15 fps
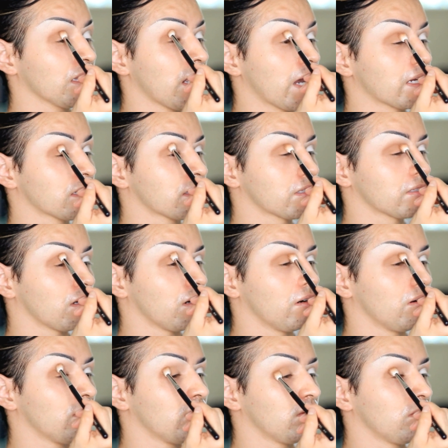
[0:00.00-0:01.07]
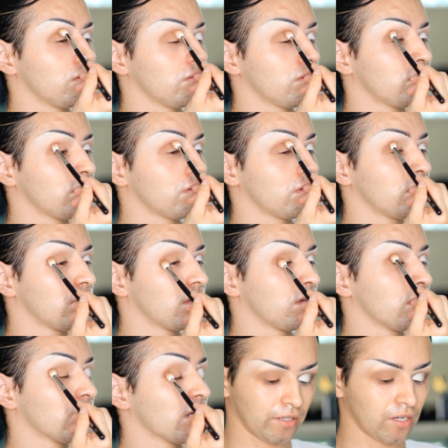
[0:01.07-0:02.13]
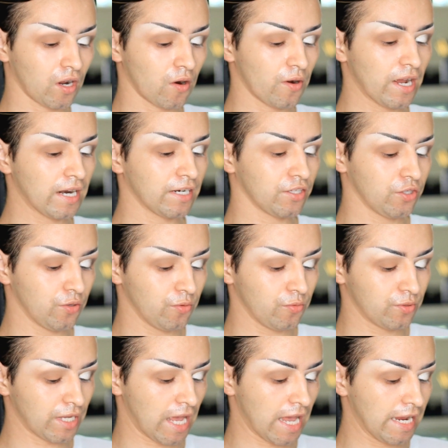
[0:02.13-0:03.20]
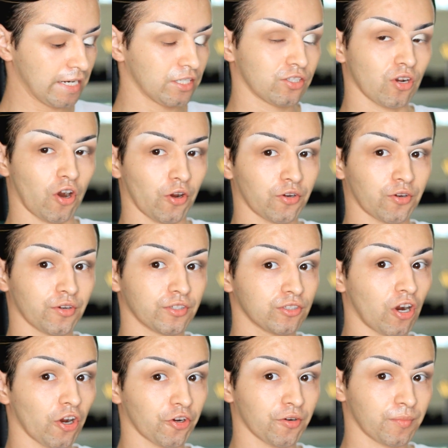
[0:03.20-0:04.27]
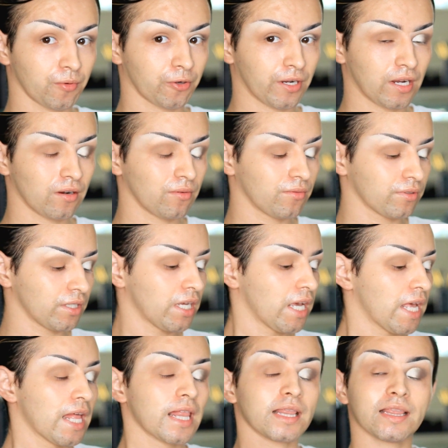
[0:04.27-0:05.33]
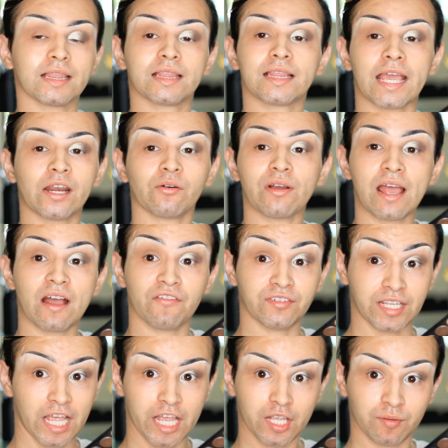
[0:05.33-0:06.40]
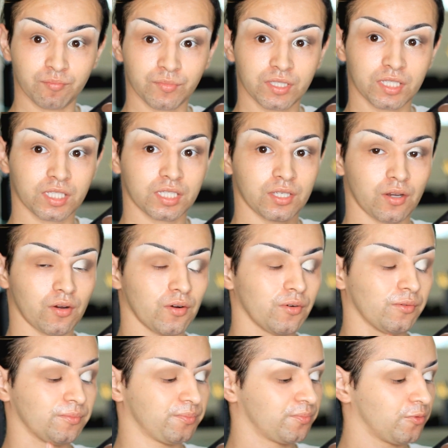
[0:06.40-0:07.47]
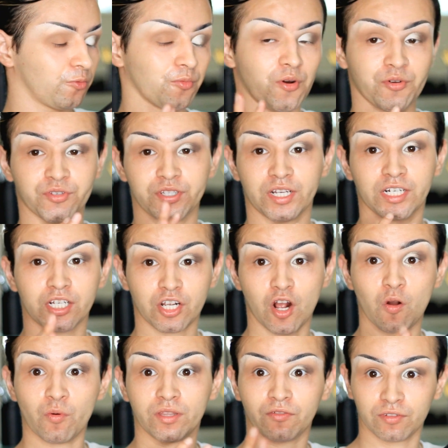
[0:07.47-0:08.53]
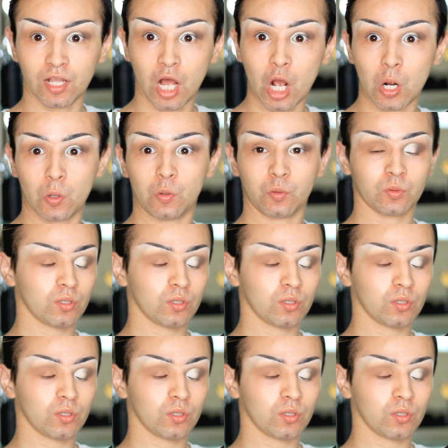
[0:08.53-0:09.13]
Like so. I'm gonna go ahead and use a darker brown. They don't have names, so we're just gonna go with the flow.